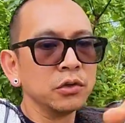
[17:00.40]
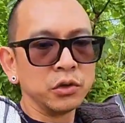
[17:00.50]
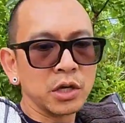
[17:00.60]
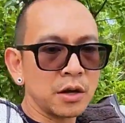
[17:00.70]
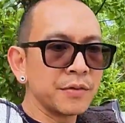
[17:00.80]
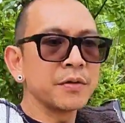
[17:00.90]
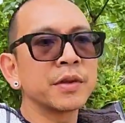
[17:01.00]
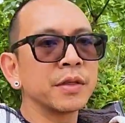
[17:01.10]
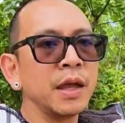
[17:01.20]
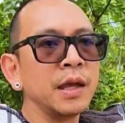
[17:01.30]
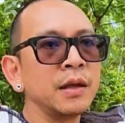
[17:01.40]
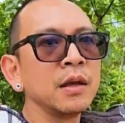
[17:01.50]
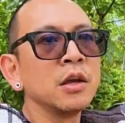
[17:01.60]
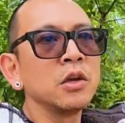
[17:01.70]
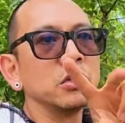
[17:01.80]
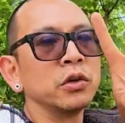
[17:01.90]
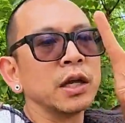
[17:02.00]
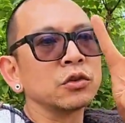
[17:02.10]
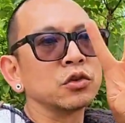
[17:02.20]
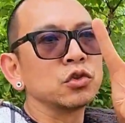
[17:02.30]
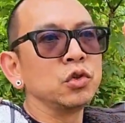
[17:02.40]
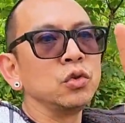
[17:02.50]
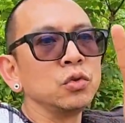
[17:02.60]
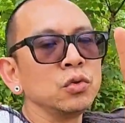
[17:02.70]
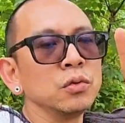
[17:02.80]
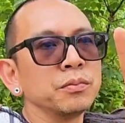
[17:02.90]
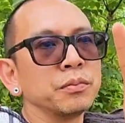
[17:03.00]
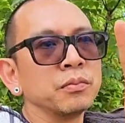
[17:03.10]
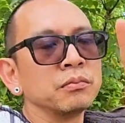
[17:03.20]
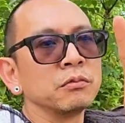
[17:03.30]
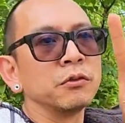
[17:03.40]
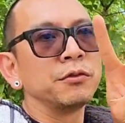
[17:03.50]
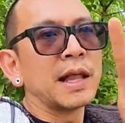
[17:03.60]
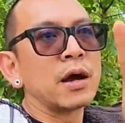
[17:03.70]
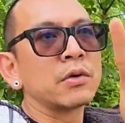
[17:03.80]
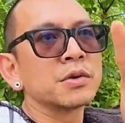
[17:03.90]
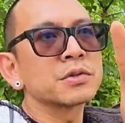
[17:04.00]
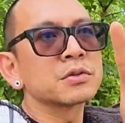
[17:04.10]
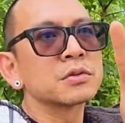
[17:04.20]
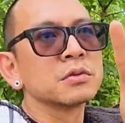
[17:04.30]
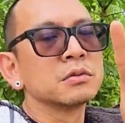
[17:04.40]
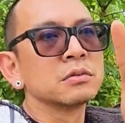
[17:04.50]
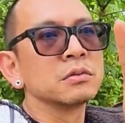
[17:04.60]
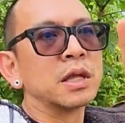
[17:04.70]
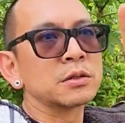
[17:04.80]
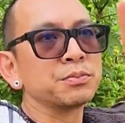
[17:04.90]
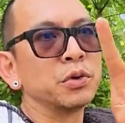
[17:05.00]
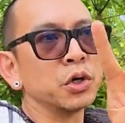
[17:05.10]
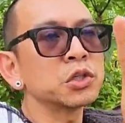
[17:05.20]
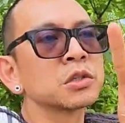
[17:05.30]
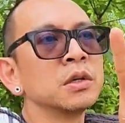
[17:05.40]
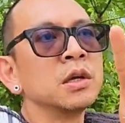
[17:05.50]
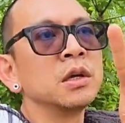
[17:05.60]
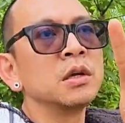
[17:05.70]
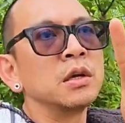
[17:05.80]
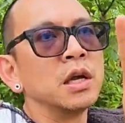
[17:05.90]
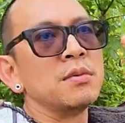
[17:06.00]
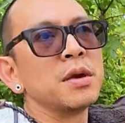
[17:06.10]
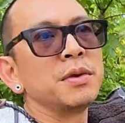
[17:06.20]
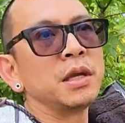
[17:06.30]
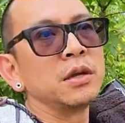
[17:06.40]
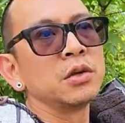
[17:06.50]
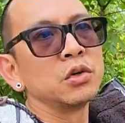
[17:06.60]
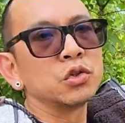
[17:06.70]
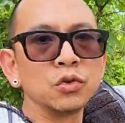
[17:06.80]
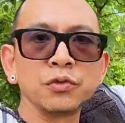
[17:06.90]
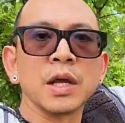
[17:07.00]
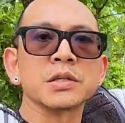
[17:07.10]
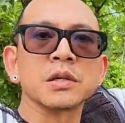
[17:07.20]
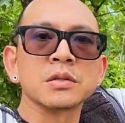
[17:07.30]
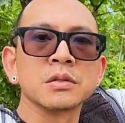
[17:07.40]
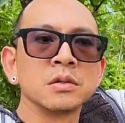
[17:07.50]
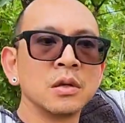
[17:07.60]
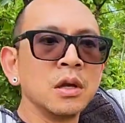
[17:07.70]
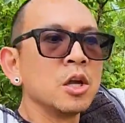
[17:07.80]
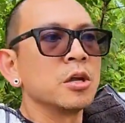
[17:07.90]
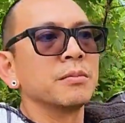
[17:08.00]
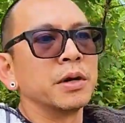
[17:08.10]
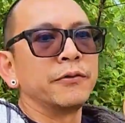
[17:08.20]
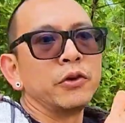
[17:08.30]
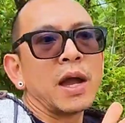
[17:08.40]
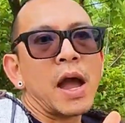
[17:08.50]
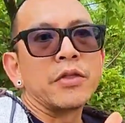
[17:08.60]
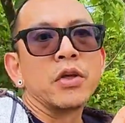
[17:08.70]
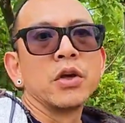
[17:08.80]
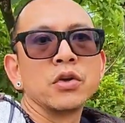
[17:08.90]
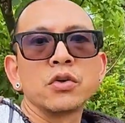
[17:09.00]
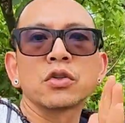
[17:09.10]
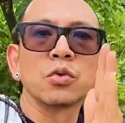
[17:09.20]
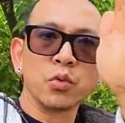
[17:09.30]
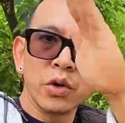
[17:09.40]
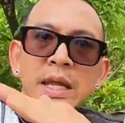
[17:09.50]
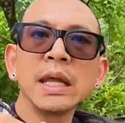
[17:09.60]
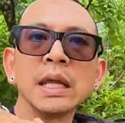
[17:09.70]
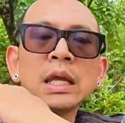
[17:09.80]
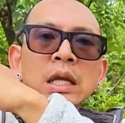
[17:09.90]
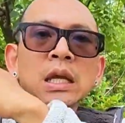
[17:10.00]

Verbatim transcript: you cut off everything, you get two flowers that's pushed, and maybe two flushes. But if you had three